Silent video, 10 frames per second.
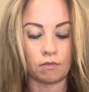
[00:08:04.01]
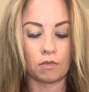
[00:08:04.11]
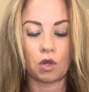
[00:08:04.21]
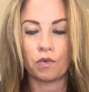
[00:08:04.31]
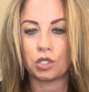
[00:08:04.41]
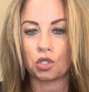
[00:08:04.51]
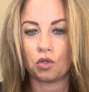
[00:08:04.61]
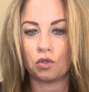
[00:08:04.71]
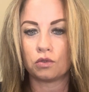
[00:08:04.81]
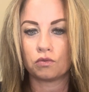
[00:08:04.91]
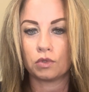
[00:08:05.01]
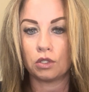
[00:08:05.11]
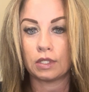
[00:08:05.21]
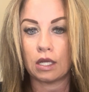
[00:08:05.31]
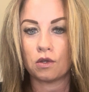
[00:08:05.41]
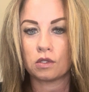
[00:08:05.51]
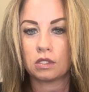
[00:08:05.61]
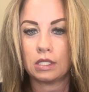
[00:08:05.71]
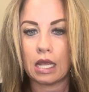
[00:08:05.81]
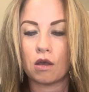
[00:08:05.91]
original real nails
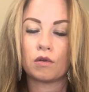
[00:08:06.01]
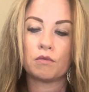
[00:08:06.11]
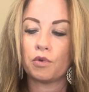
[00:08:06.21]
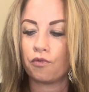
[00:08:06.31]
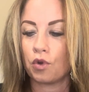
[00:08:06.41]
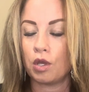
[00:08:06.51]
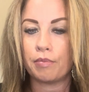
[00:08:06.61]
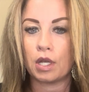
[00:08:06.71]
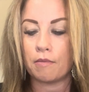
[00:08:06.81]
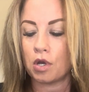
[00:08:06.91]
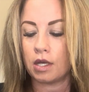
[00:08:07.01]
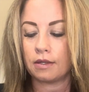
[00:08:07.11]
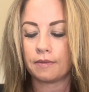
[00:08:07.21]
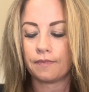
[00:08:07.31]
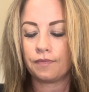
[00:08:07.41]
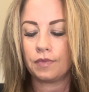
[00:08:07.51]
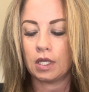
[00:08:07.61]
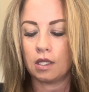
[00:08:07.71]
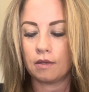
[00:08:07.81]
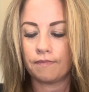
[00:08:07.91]
down before you put them on,
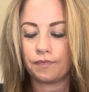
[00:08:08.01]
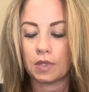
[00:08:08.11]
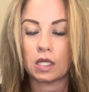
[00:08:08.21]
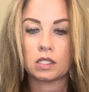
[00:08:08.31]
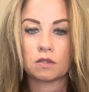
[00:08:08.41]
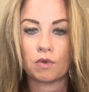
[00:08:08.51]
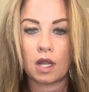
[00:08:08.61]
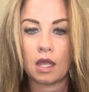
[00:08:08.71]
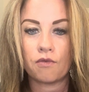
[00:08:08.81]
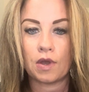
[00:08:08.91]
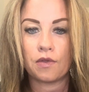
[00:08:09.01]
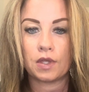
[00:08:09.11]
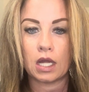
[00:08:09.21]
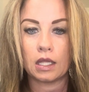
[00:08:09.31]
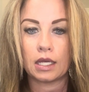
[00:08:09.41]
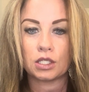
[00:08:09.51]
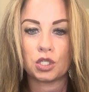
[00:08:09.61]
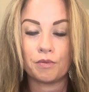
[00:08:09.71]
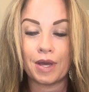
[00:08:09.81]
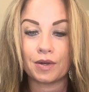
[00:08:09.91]
then that's what I have found that I like to
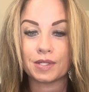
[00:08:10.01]
do better.